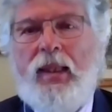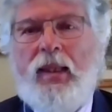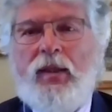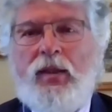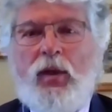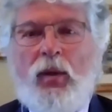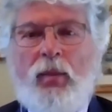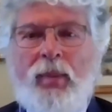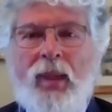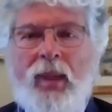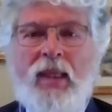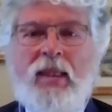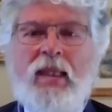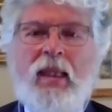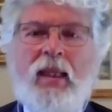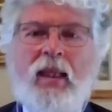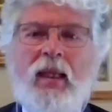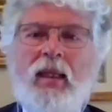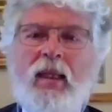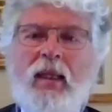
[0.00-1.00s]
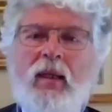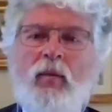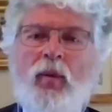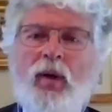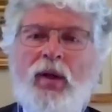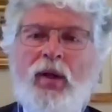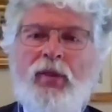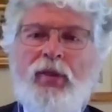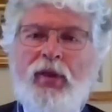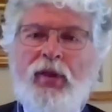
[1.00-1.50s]
So basically,
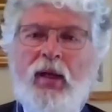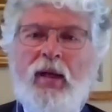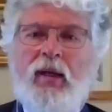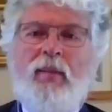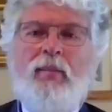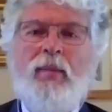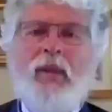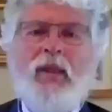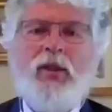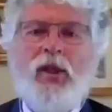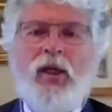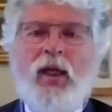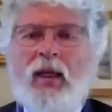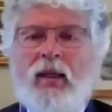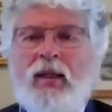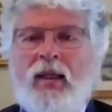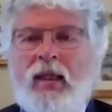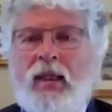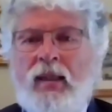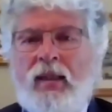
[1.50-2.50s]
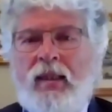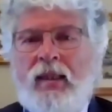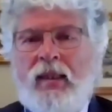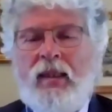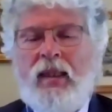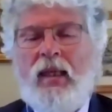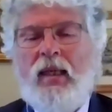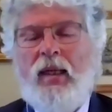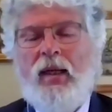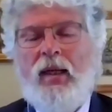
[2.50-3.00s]
with an image like this,
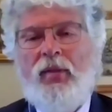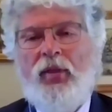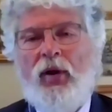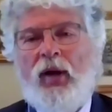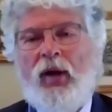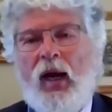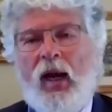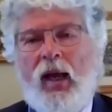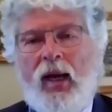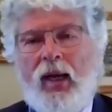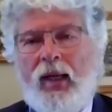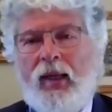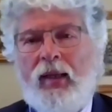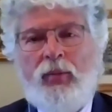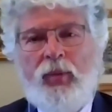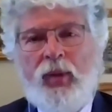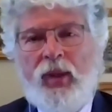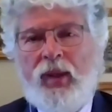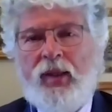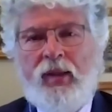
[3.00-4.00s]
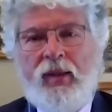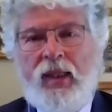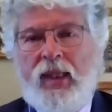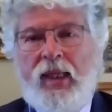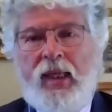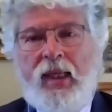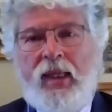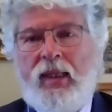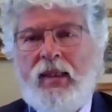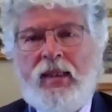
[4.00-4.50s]
the client, whether he
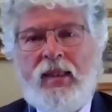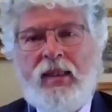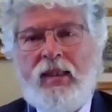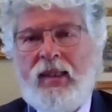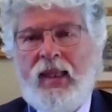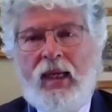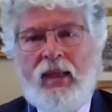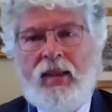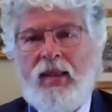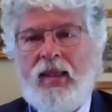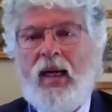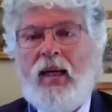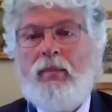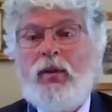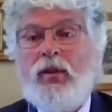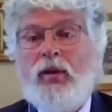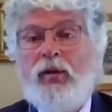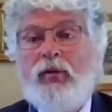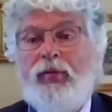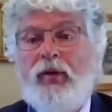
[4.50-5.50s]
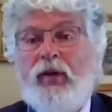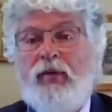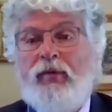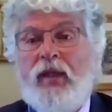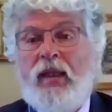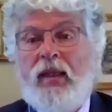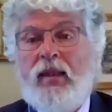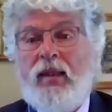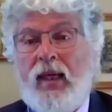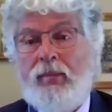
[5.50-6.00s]
has 10 dams or
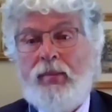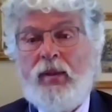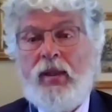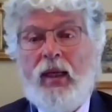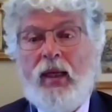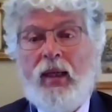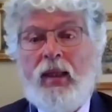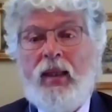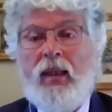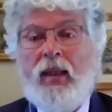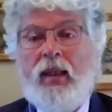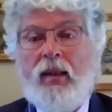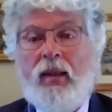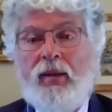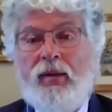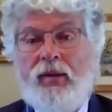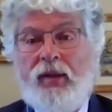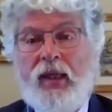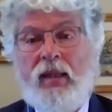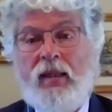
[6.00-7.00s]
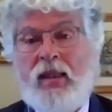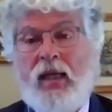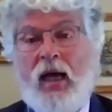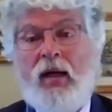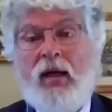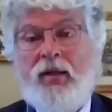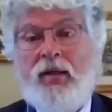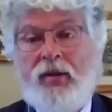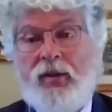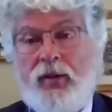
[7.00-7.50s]
15 dams like here, or he has
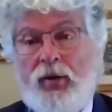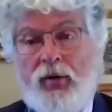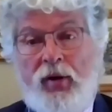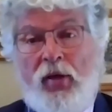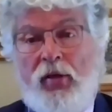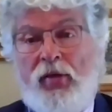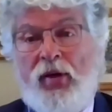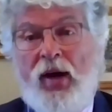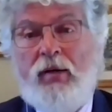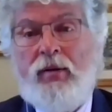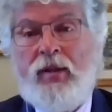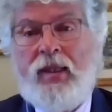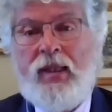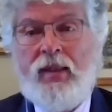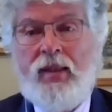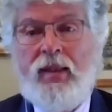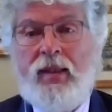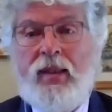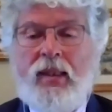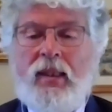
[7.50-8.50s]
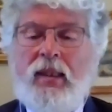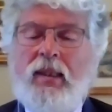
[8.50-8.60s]
100 or 1,000,